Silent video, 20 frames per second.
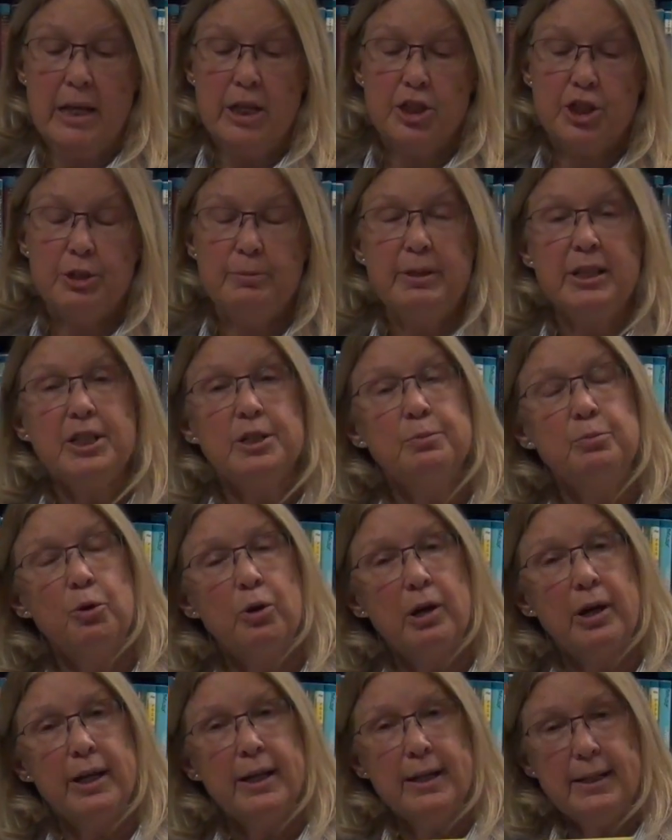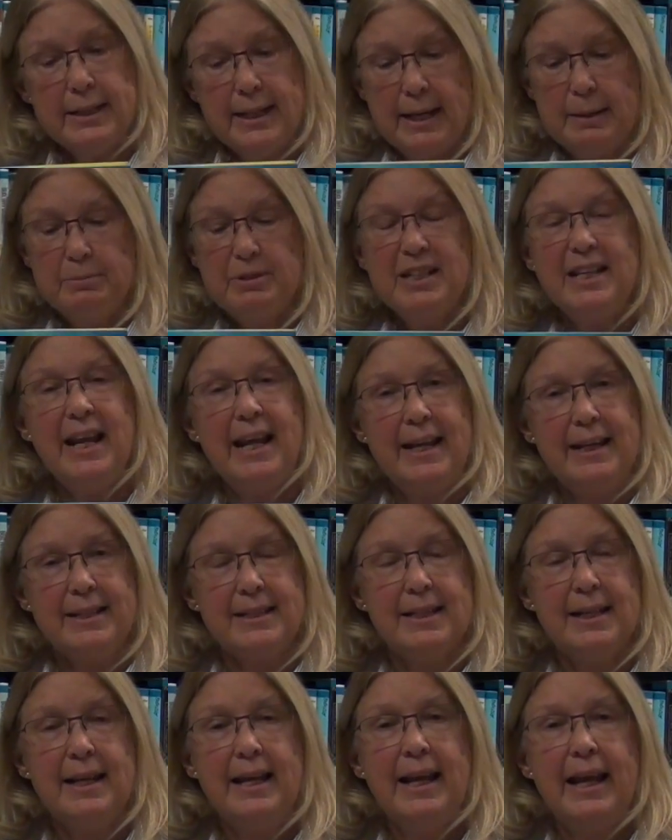She meets a boy named
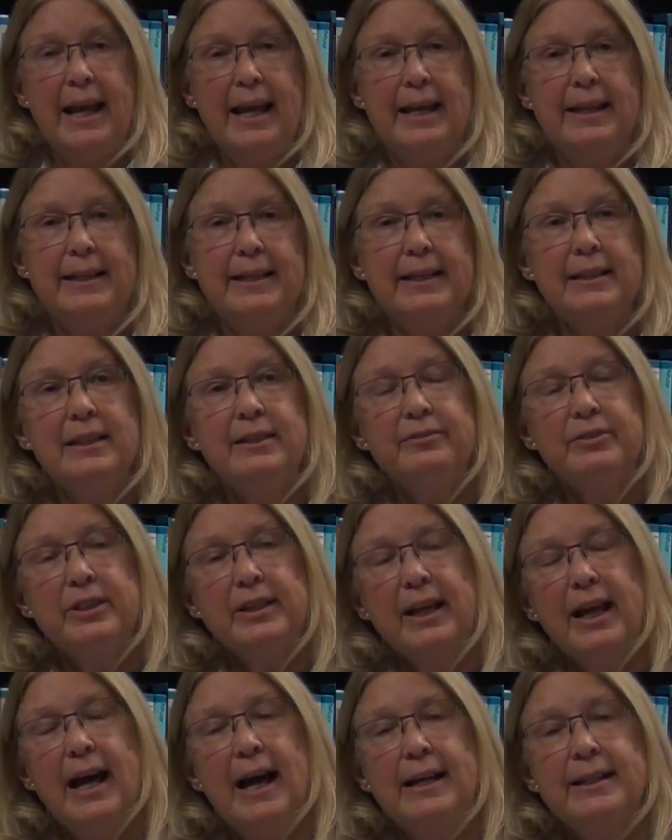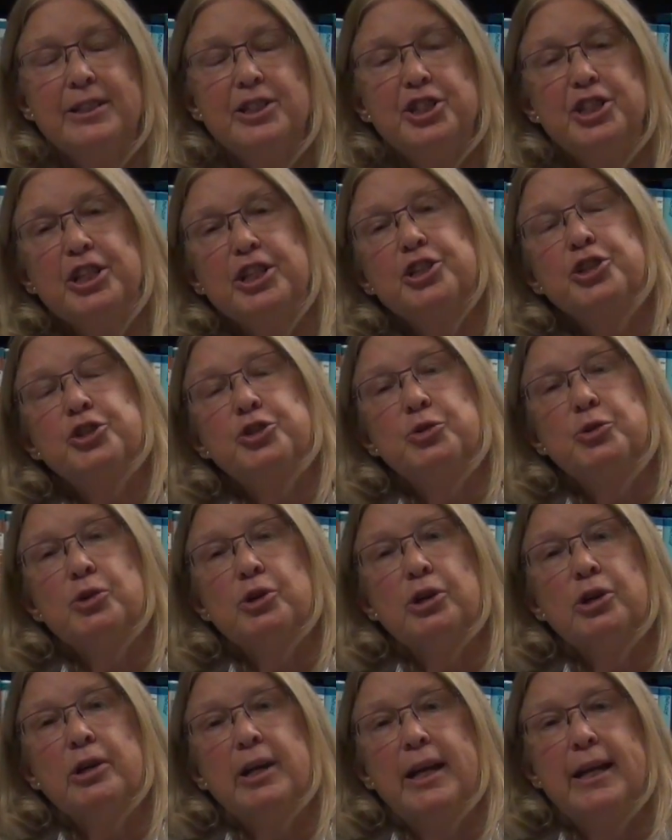Nate, and they live in the cottage next
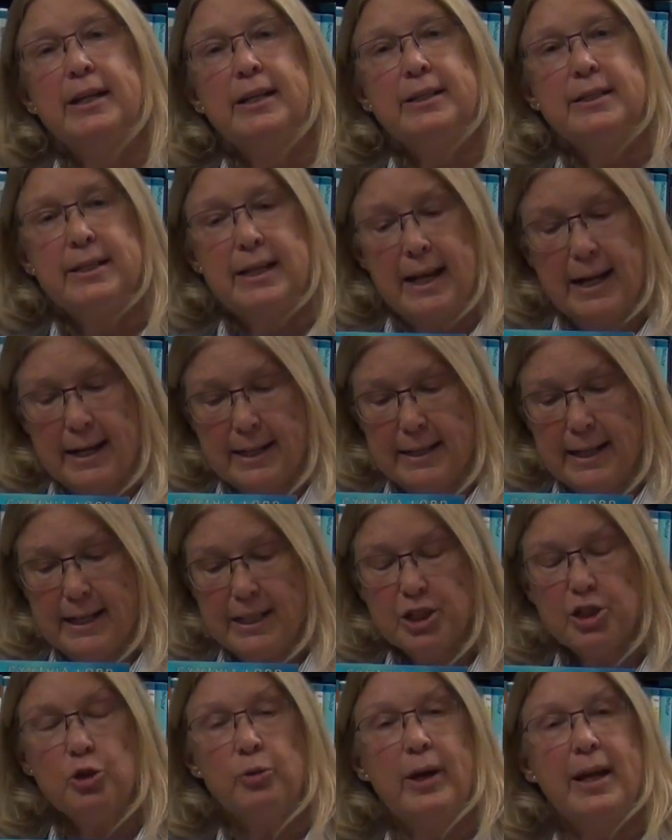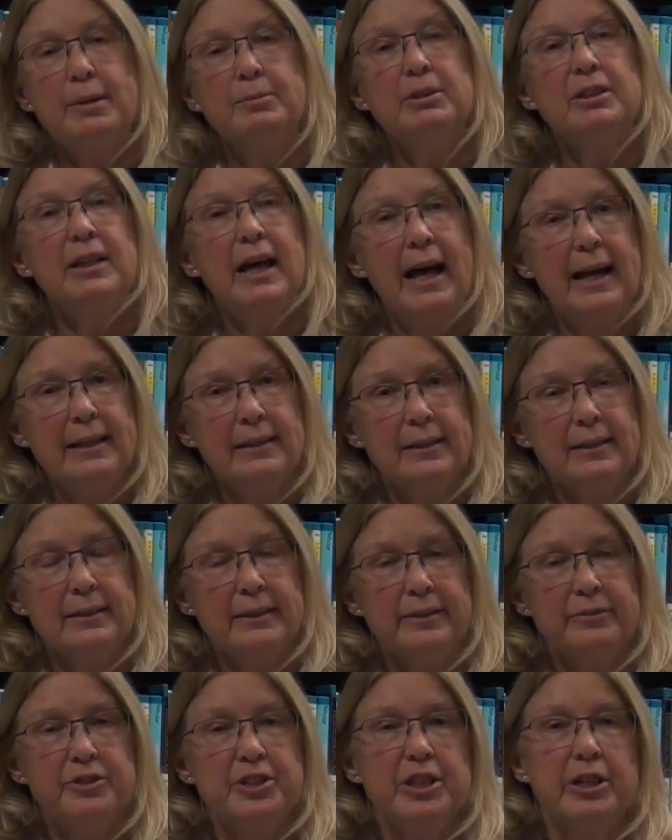door, and Nate's Grandma Lila
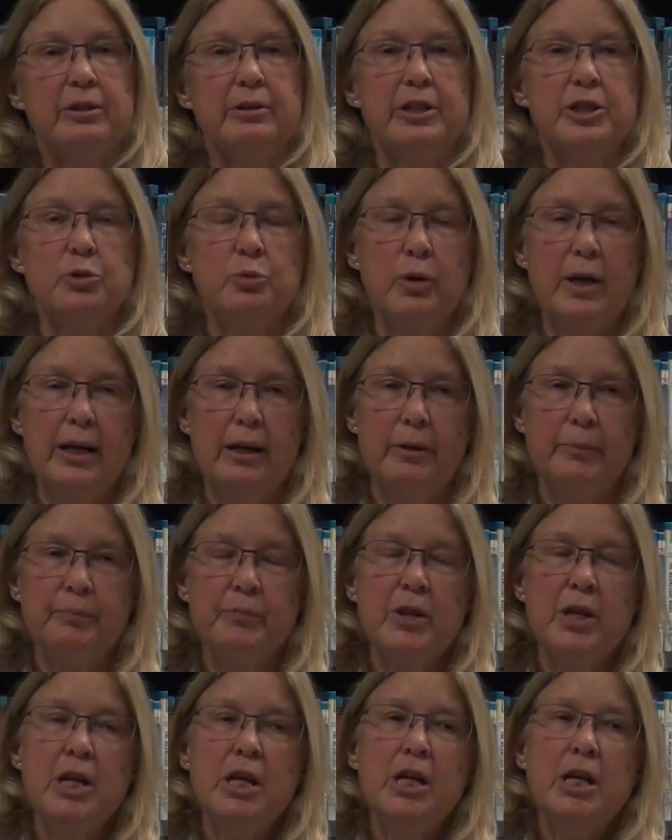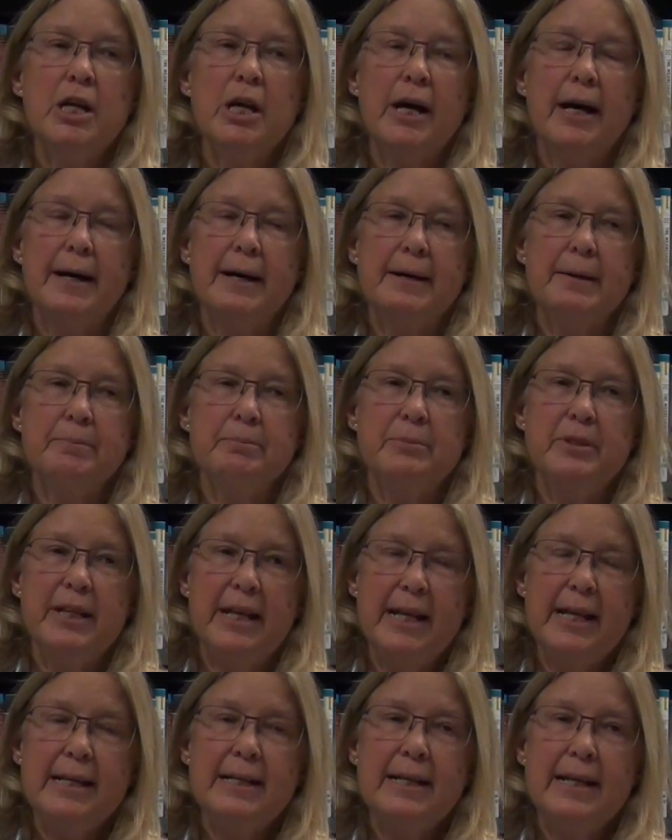lives there as well.
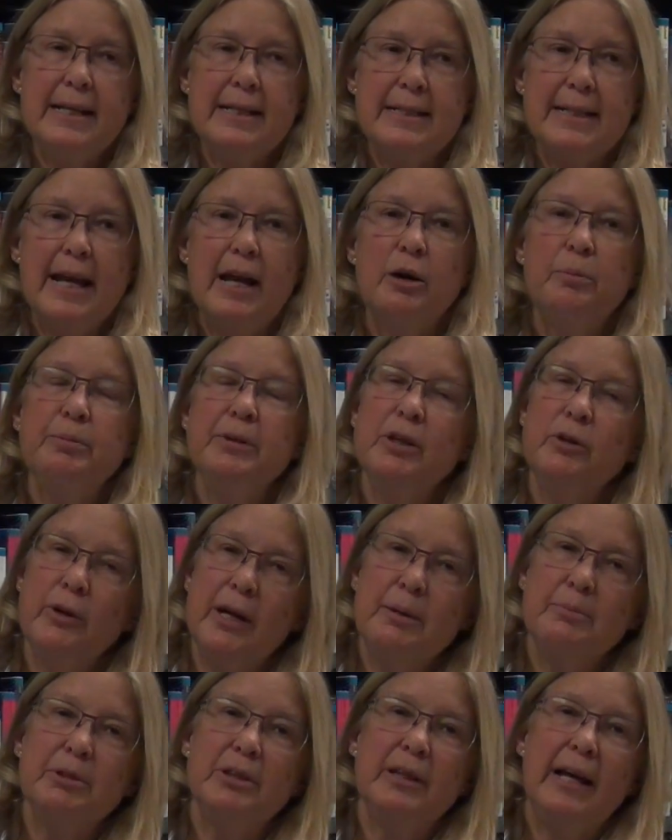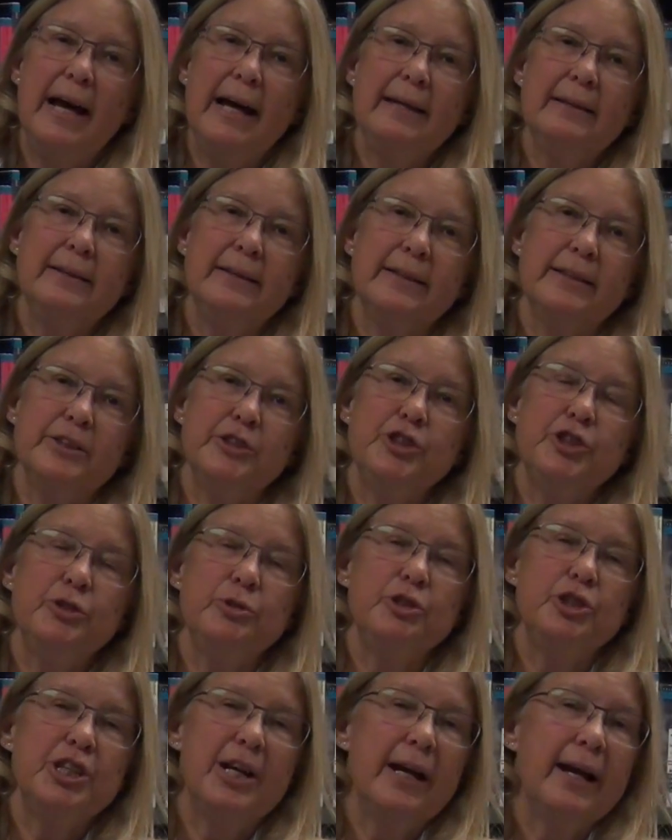Nate is helping Grandma Lila
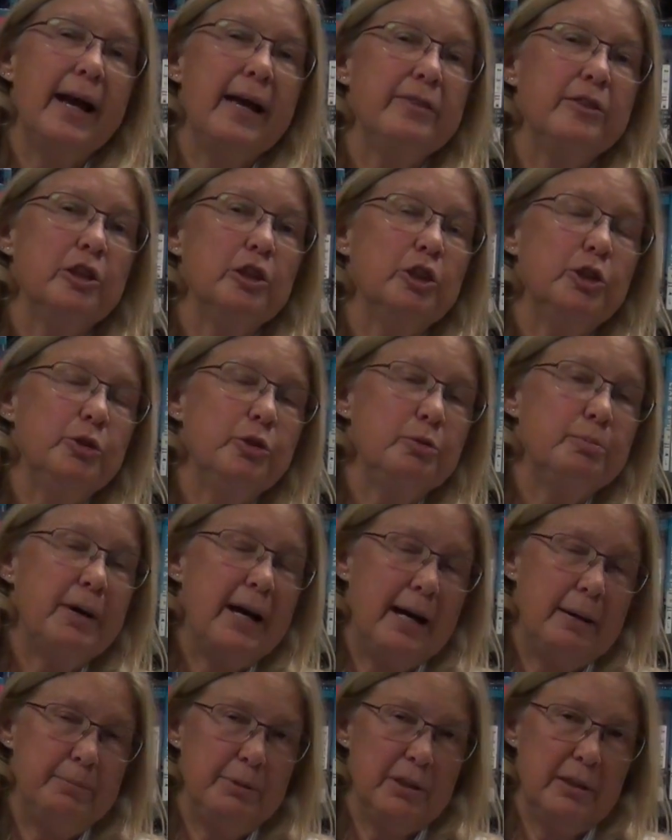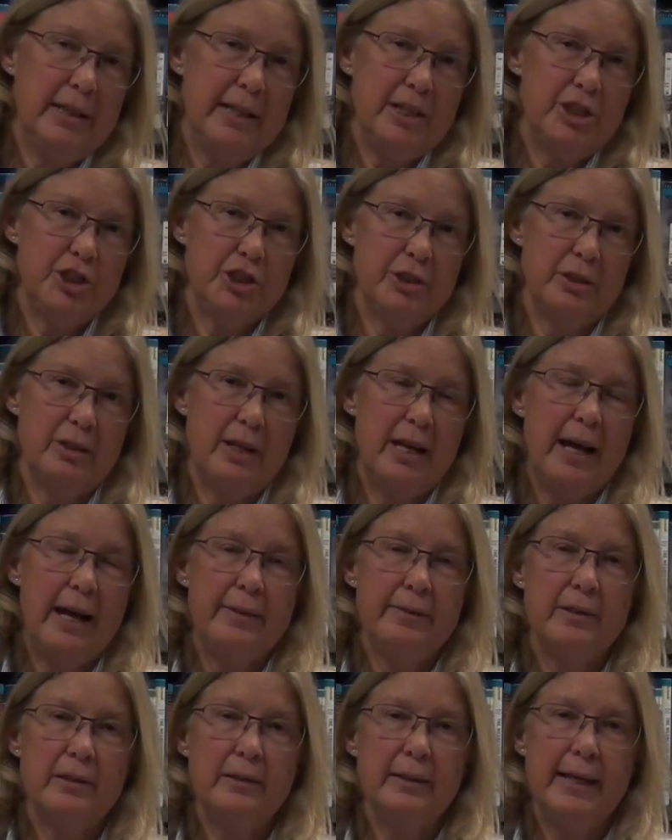to check on the loon population
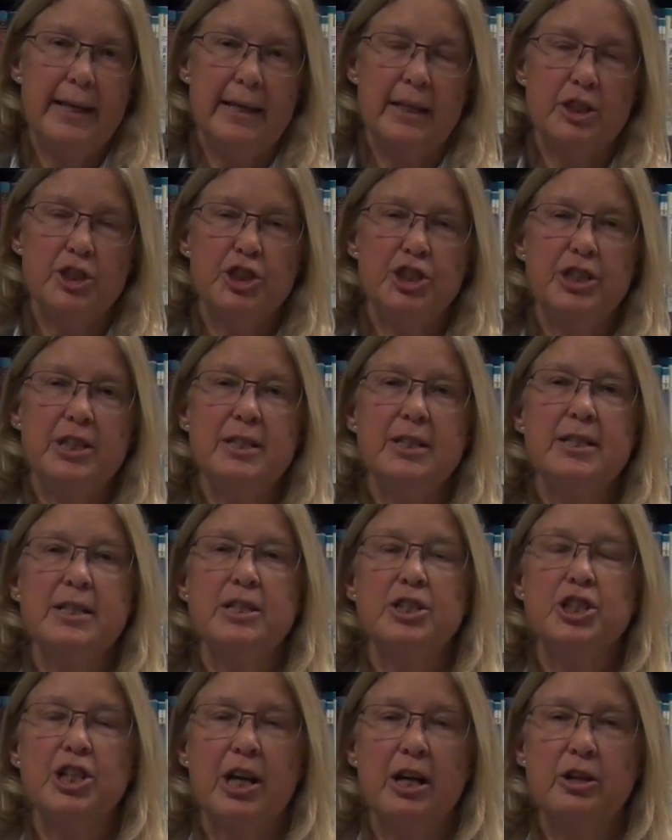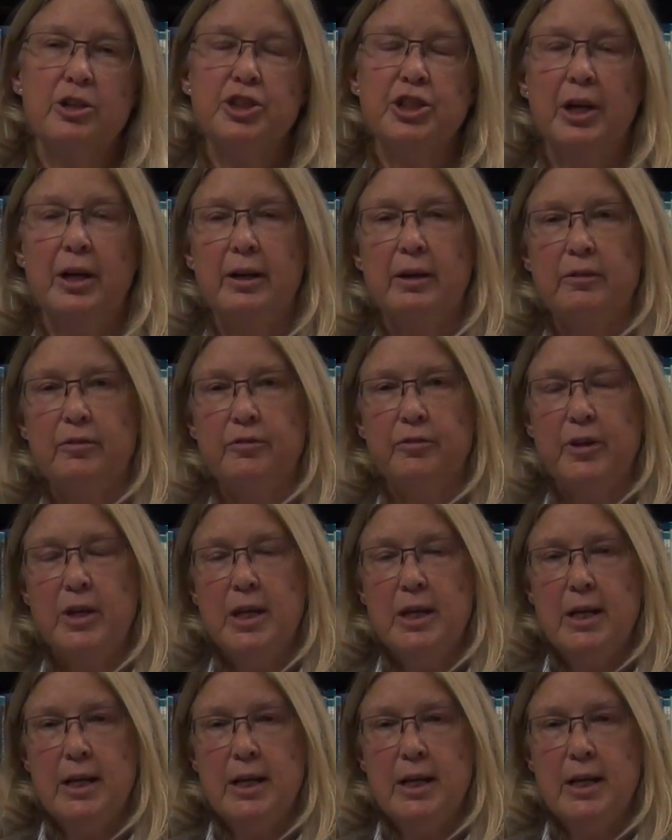on the lake. She's in charge of